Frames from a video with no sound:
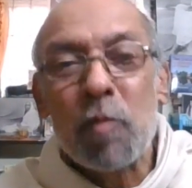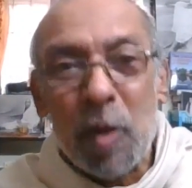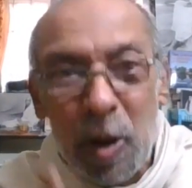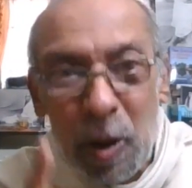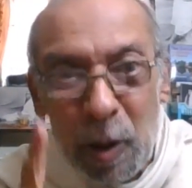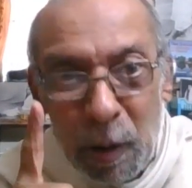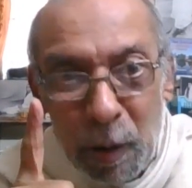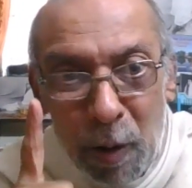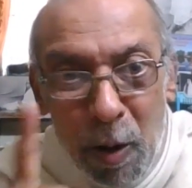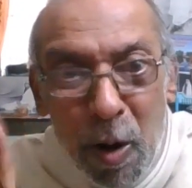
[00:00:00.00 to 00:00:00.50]

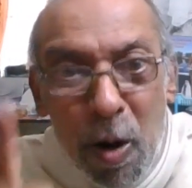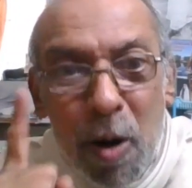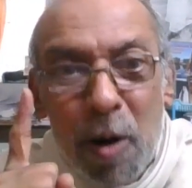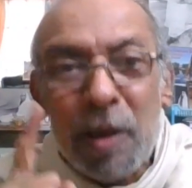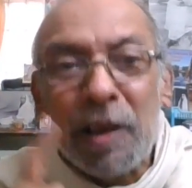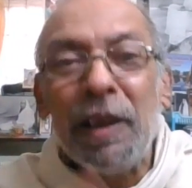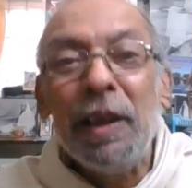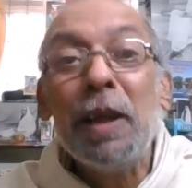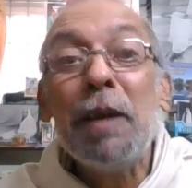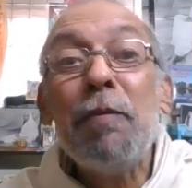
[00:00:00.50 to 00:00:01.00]

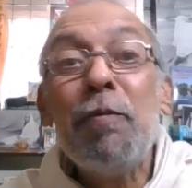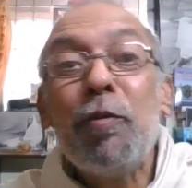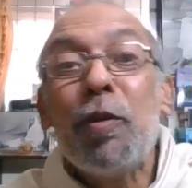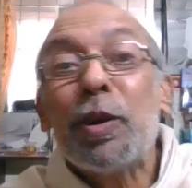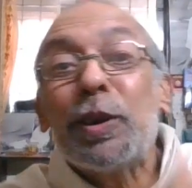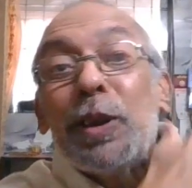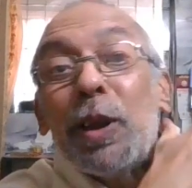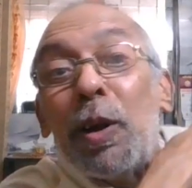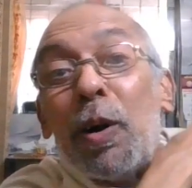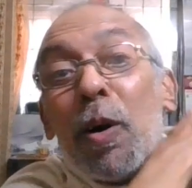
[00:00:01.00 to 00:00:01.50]
Lord, love
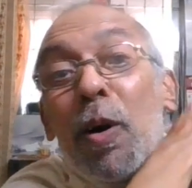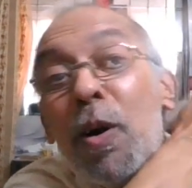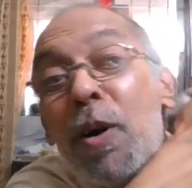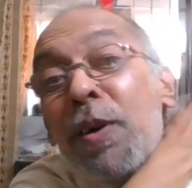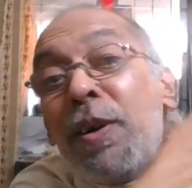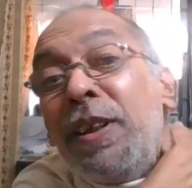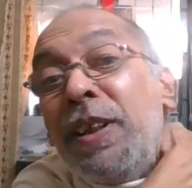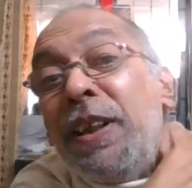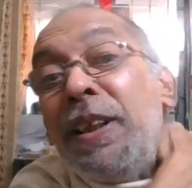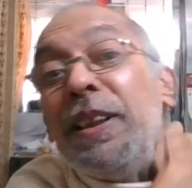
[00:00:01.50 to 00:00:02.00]
for the
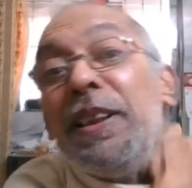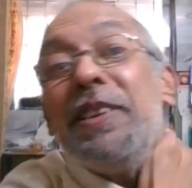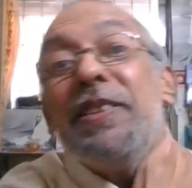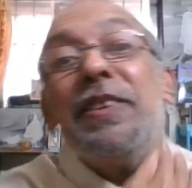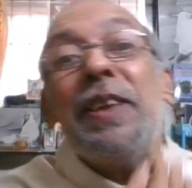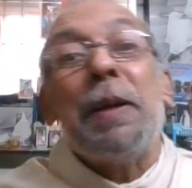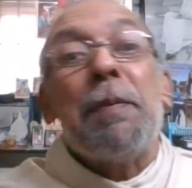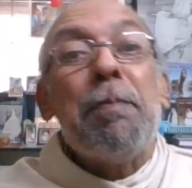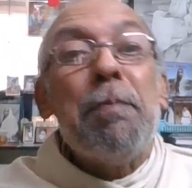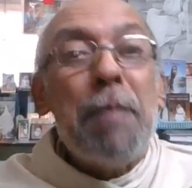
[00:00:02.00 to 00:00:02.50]
Lord is
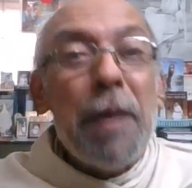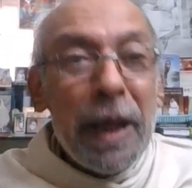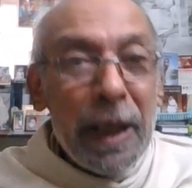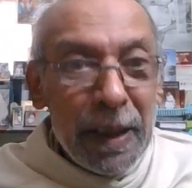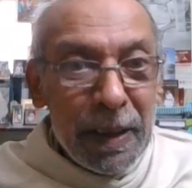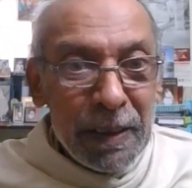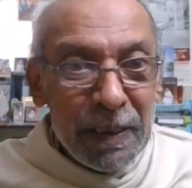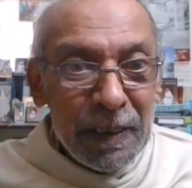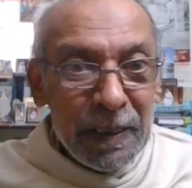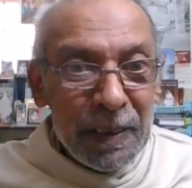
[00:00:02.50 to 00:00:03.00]
that
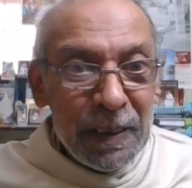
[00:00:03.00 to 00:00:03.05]
peg.